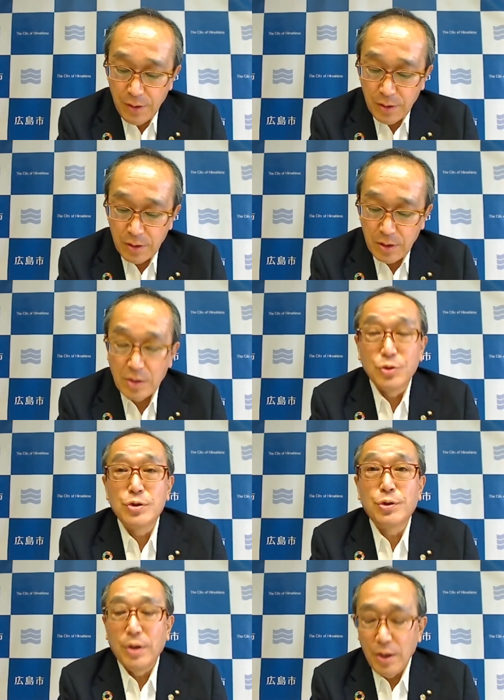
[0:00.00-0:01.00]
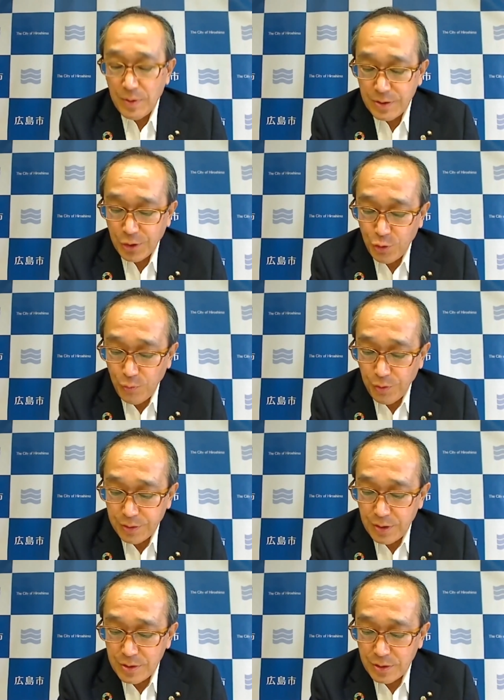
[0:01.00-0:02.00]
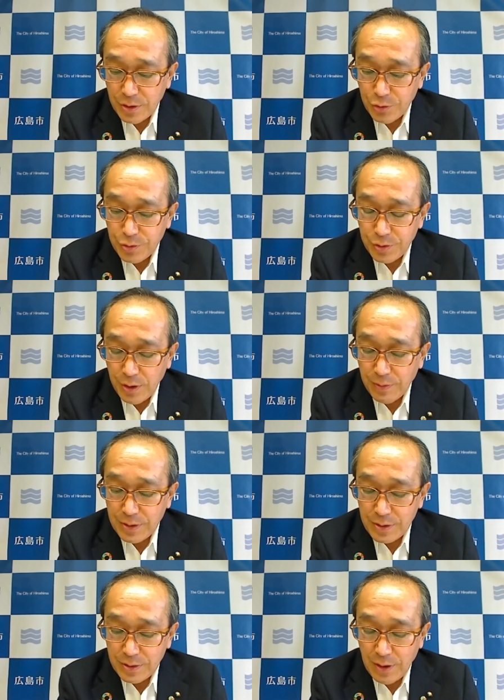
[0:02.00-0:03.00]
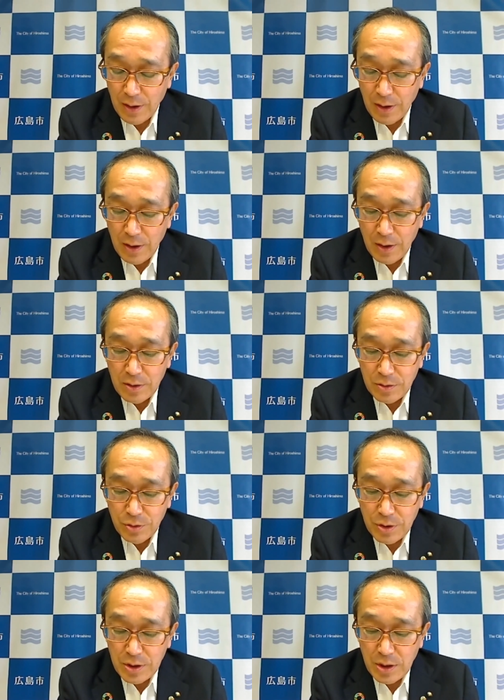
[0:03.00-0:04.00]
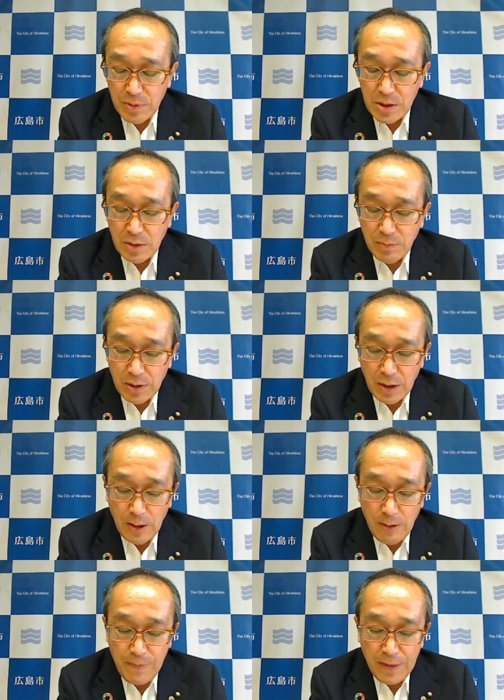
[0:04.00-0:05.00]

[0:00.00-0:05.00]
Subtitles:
throwing out themes to draw attention to conduct their activities.